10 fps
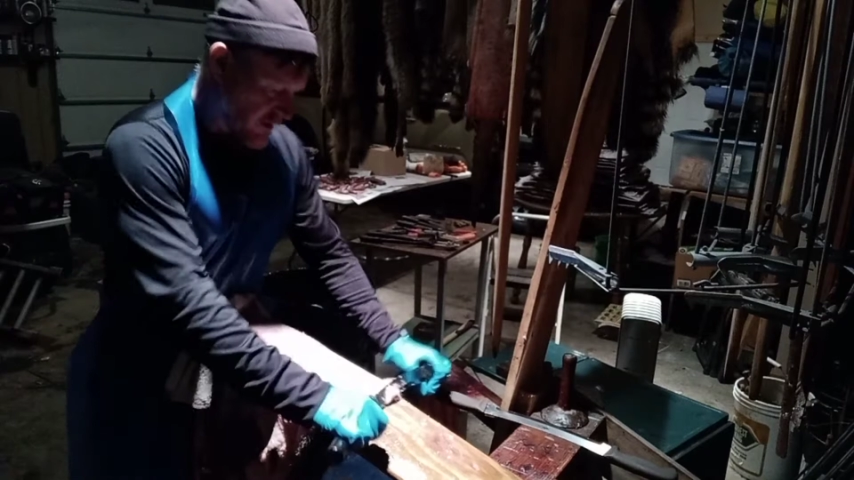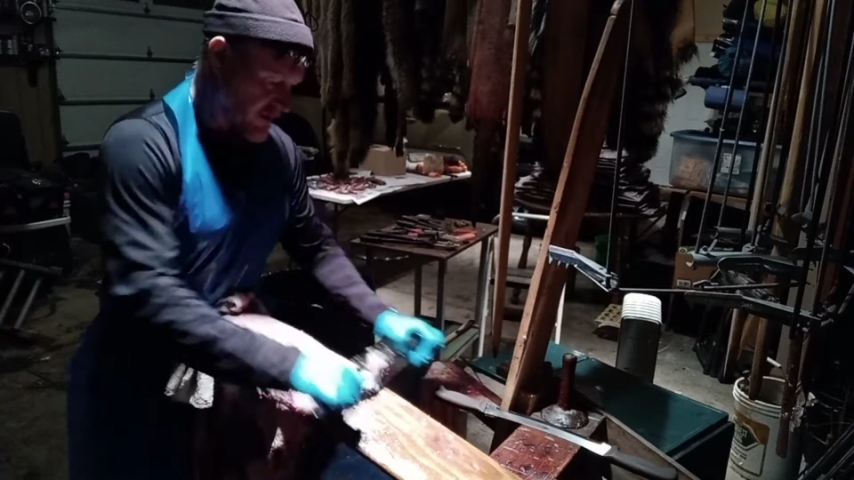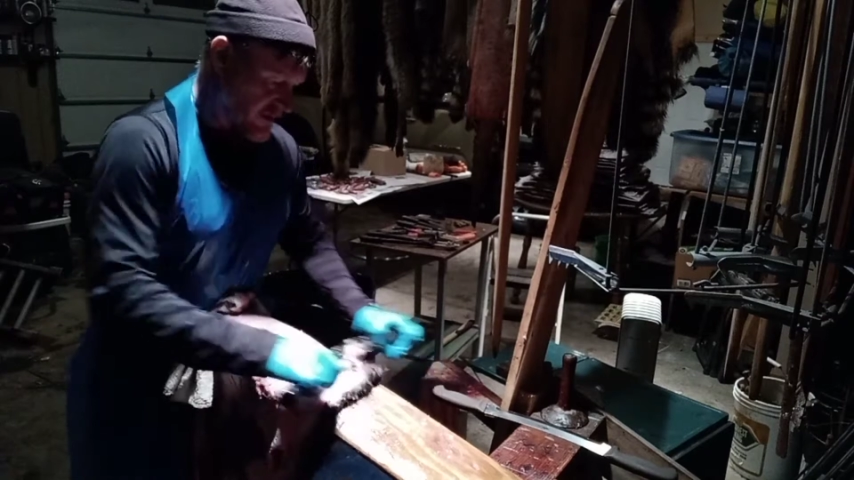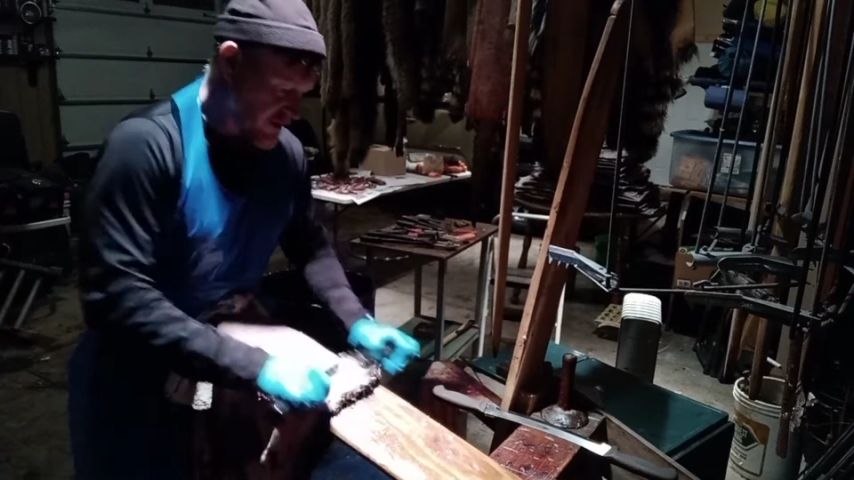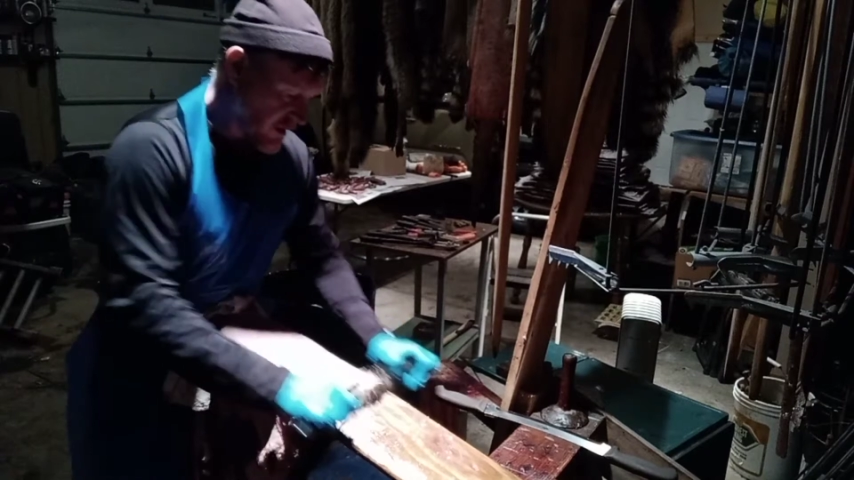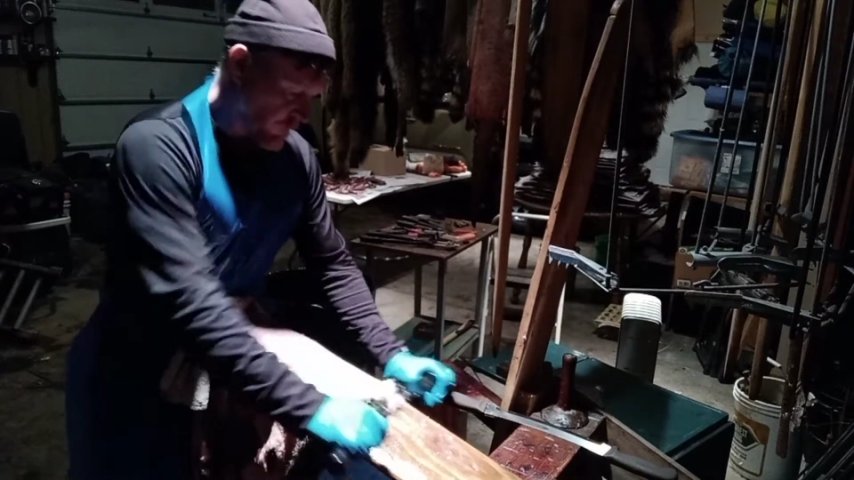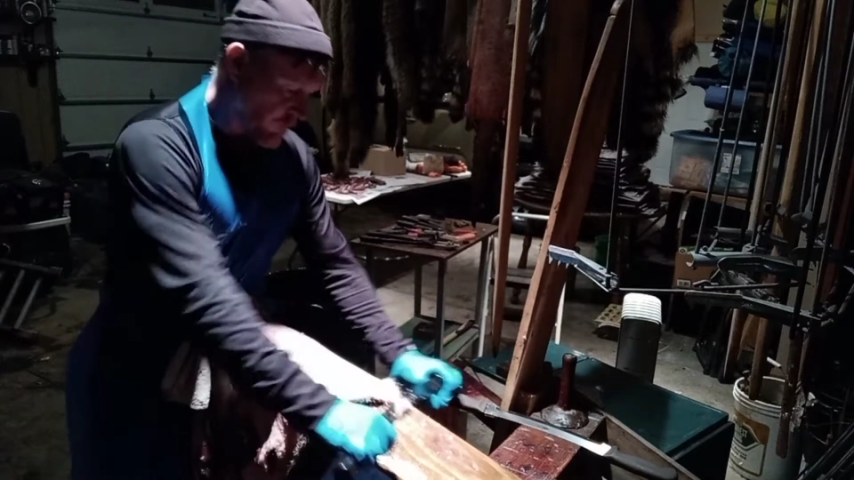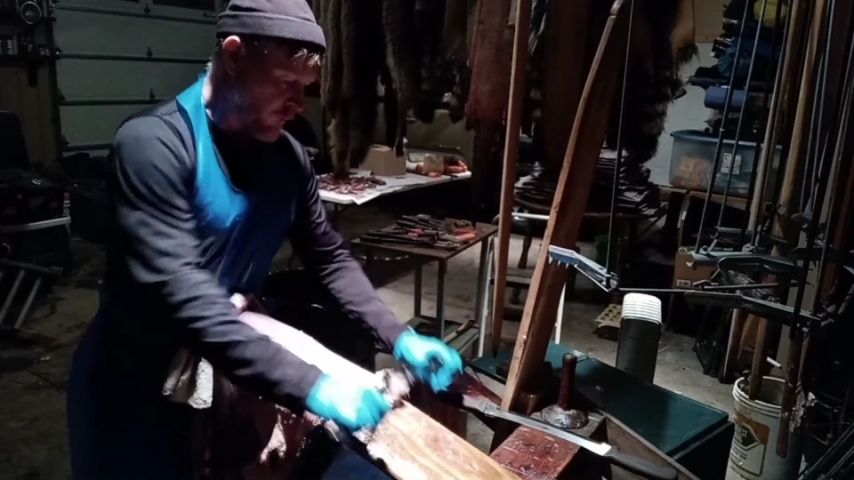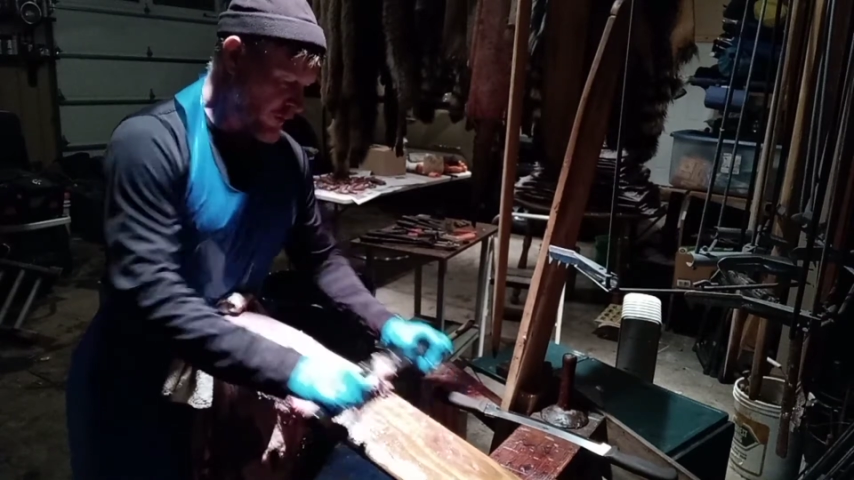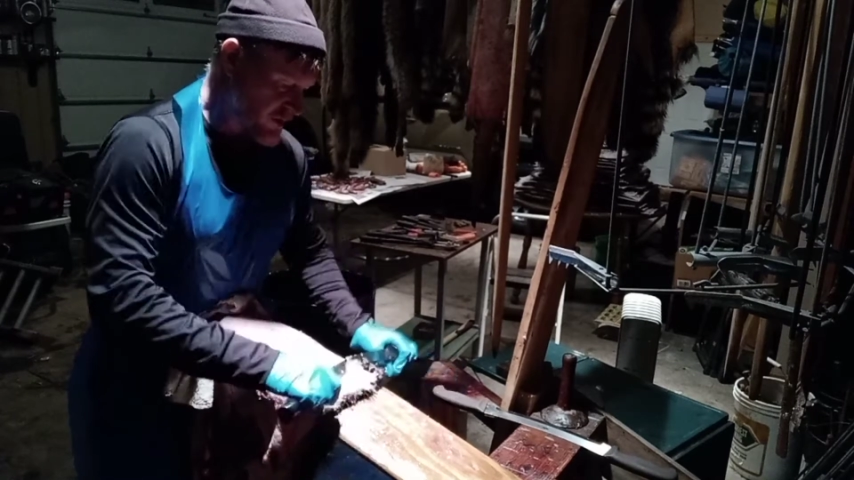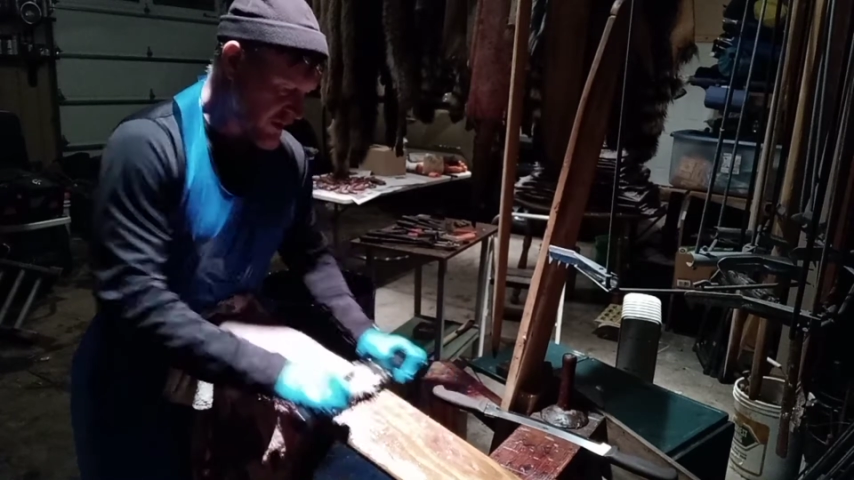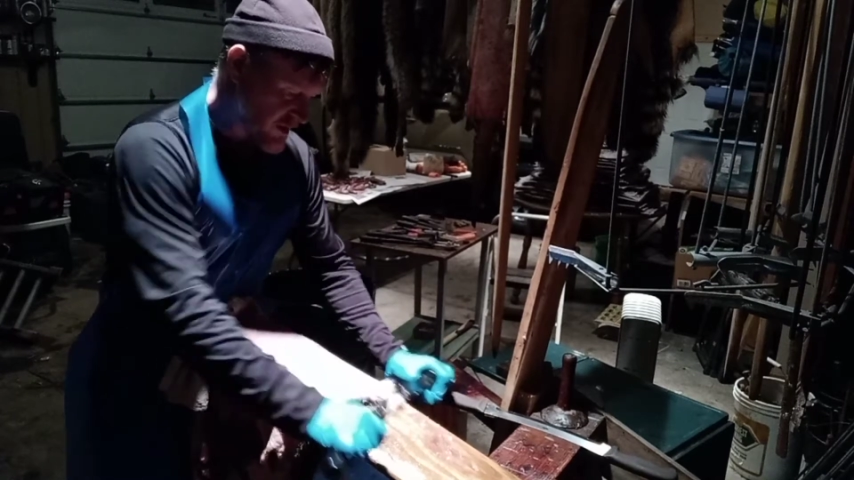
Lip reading: little 4 to 6 inch